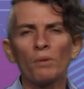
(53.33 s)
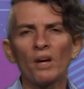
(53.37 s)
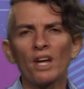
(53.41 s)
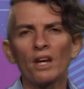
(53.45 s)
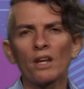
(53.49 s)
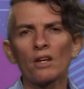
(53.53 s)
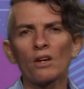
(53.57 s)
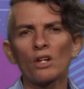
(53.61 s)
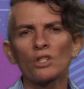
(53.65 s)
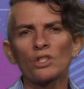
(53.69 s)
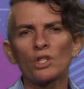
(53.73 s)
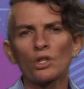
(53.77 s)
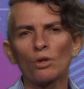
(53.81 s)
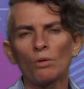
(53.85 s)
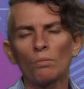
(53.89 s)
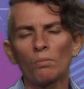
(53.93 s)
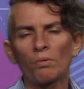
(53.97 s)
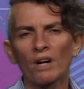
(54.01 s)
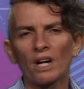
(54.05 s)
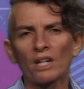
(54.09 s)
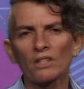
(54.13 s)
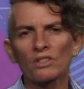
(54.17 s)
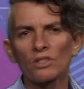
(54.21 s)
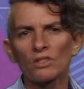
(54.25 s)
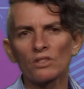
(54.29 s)
pedagogical
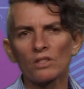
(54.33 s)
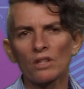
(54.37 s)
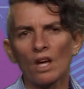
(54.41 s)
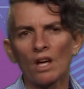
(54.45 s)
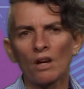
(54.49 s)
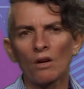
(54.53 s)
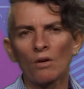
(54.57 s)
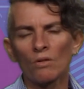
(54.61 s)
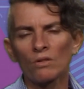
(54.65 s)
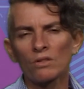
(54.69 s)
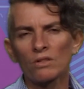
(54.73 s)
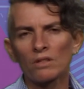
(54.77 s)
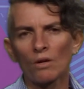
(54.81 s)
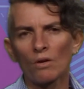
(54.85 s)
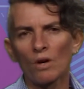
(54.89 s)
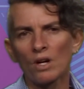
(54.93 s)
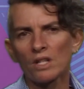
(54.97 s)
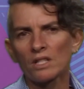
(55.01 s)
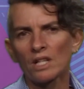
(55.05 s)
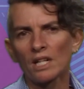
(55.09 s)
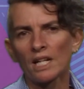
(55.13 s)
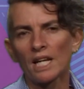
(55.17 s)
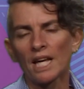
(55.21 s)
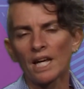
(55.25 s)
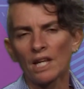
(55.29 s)
practice and also
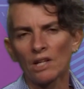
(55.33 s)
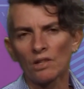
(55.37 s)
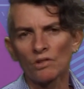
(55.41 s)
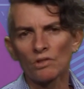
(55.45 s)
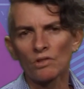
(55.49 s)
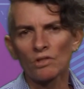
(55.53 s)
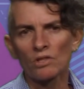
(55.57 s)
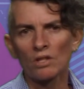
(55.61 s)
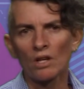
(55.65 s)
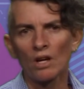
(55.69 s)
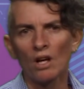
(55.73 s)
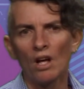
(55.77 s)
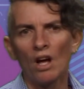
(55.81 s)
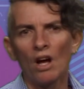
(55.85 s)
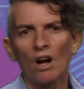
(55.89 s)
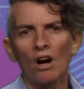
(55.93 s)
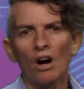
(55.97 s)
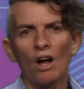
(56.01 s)
as a lens,